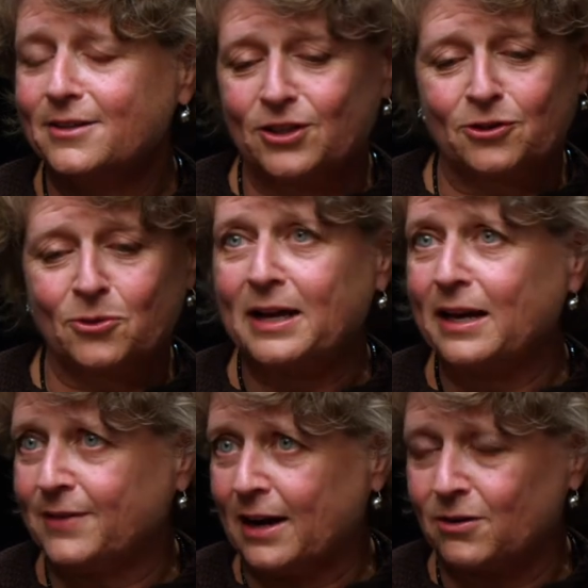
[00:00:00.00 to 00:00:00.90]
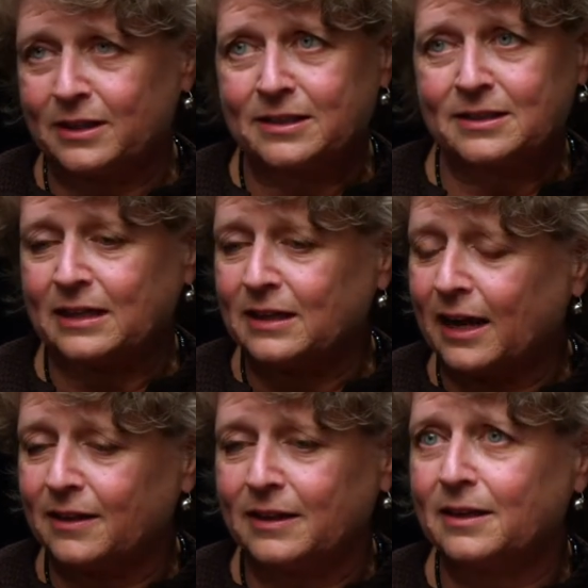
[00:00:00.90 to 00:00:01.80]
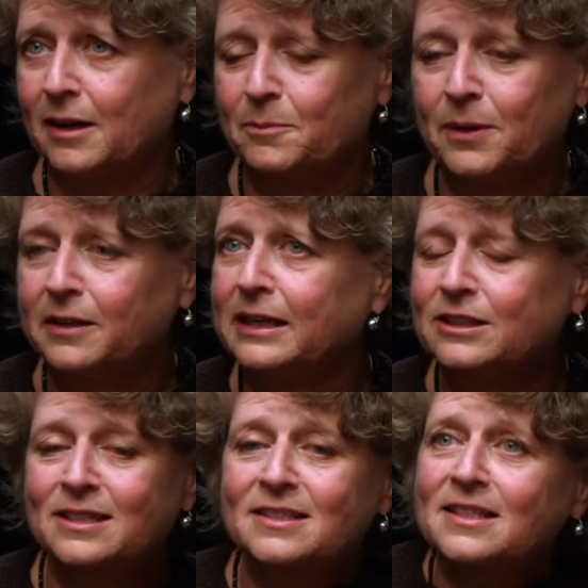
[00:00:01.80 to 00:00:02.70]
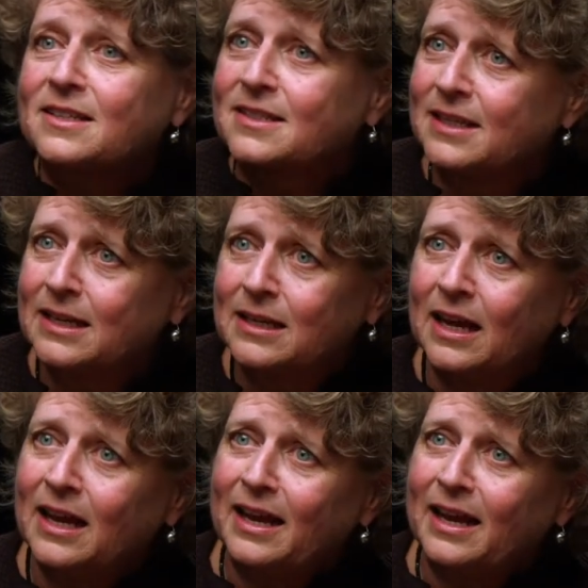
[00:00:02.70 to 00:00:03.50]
to creative outlets and the ability to succeed